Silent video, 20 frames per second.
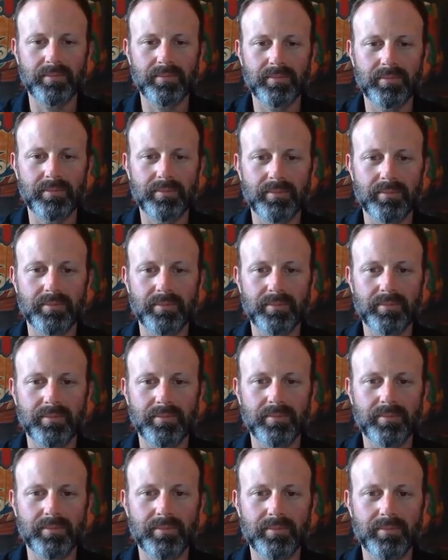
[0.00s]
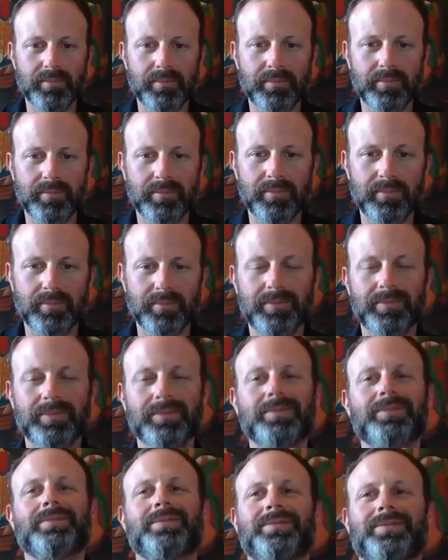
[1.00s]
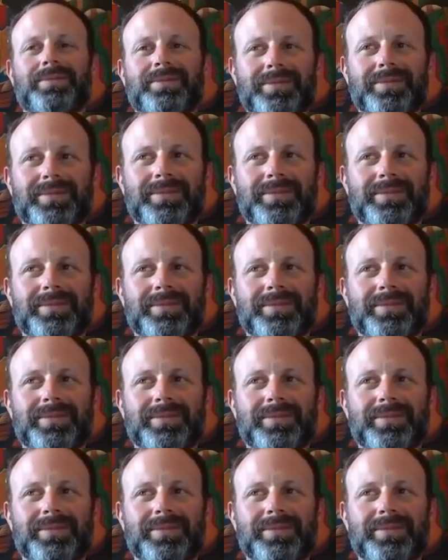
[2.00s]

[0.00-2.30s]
This person isn't speaking.